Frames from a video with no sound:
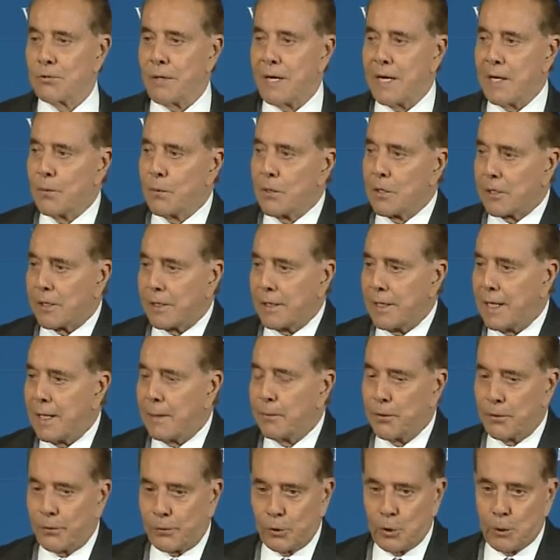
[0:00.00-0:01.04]
trying to work it
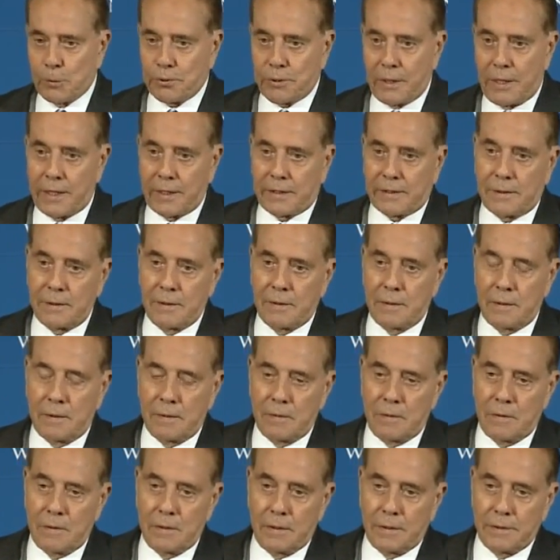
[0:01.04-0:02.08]
out with groups like
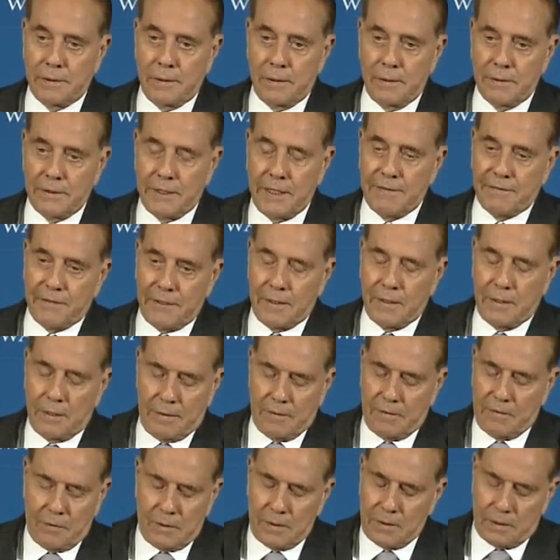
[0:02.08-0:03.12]

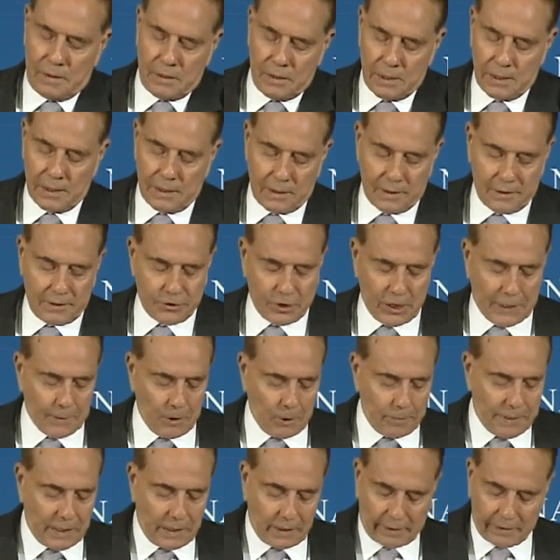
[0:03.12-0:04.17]

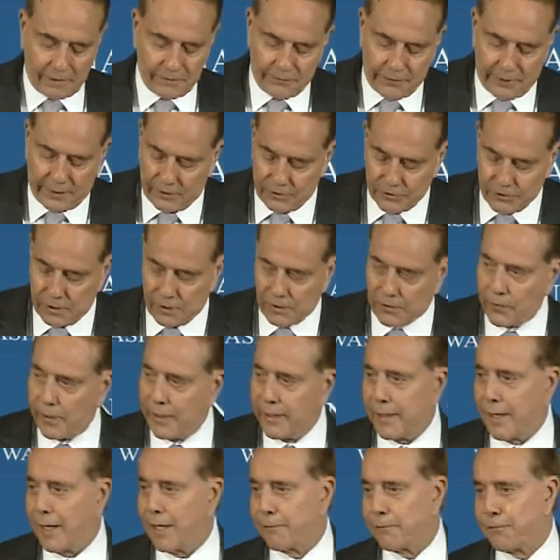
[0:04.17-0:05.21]
Disabled American Veterans. They're a
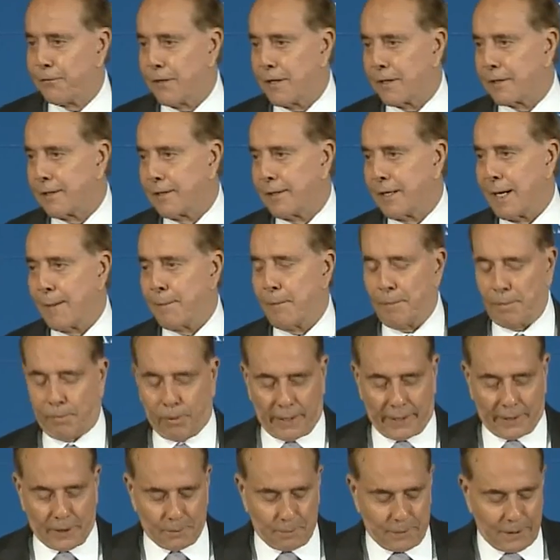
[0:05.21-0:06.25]
great outfit, and I'm
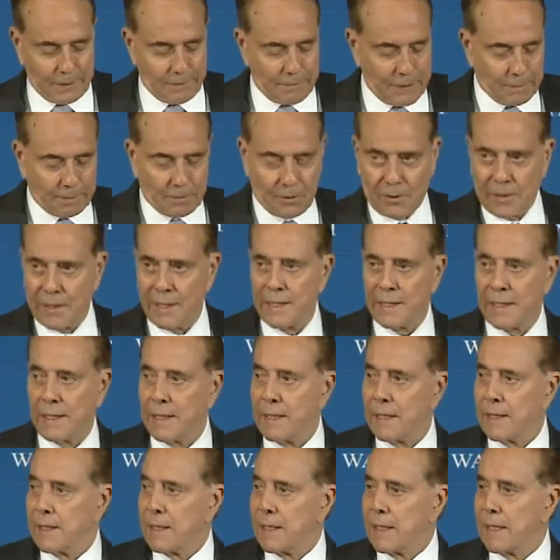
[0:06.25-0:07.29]
proud to be a member.
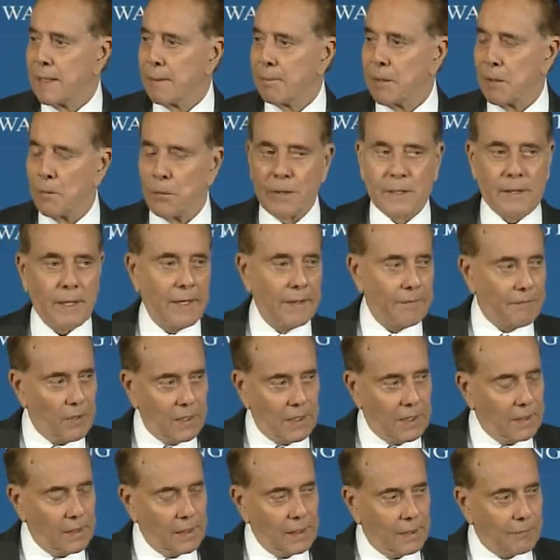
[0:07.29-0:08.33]
But
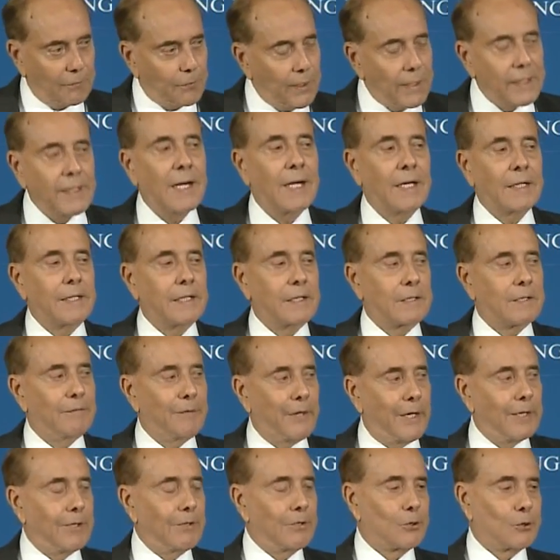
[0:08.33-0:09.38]
if we can't get the
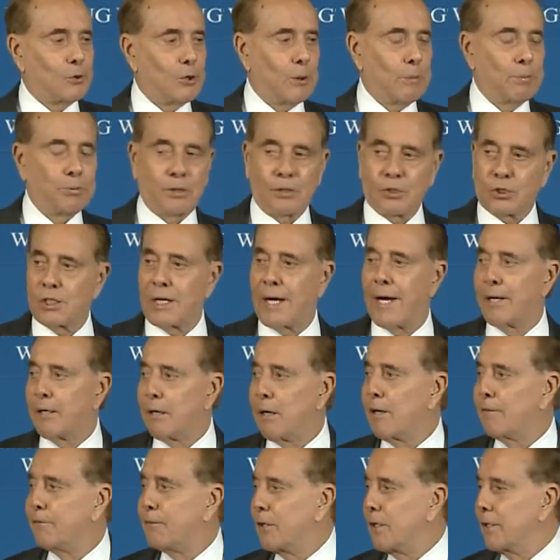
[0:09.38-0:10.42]
veterans groups to sign
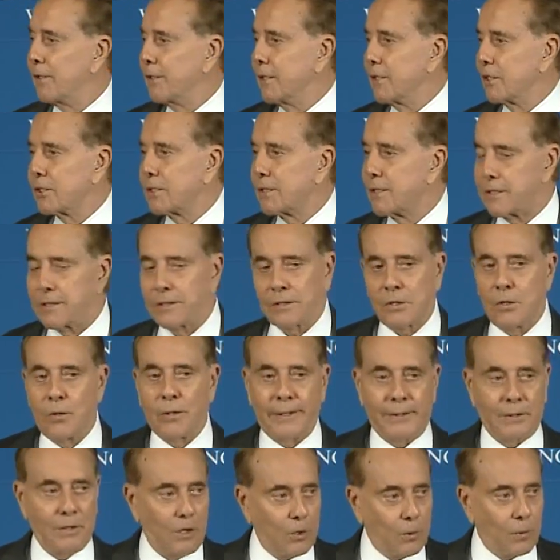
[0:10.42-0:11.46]
off on this, it's
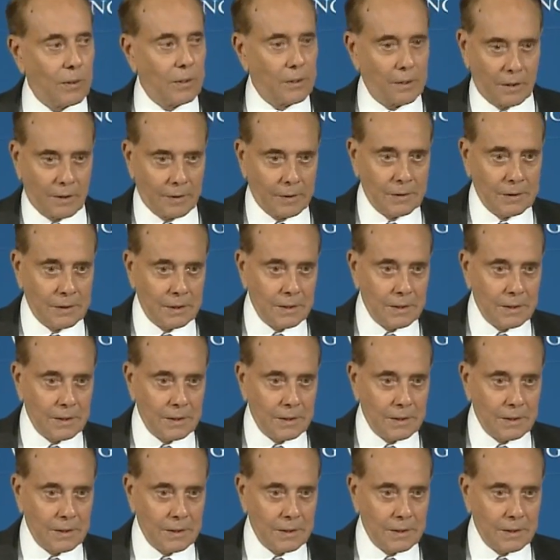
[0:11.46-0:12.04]
going nowhere,